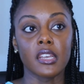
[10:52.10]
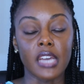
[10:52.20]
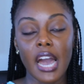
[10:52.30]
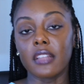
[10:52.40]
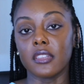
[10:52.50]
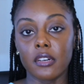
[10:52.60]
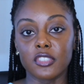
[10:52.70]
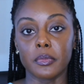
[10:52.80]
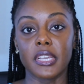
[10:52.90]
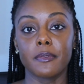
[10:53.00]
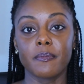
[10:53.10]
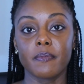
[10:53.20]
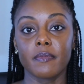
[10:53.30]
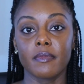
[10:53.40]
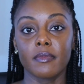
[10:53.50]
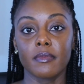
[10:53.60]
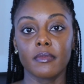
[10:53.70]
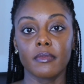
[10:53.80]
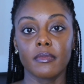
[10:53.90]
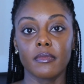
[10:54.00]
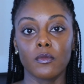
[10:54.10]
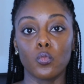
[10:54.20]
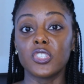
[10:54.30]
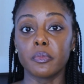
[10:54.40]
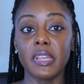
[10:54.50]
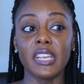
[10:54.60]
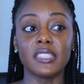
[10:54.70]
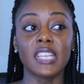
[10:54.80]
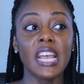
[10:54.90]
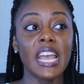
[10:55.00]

God loves me, which means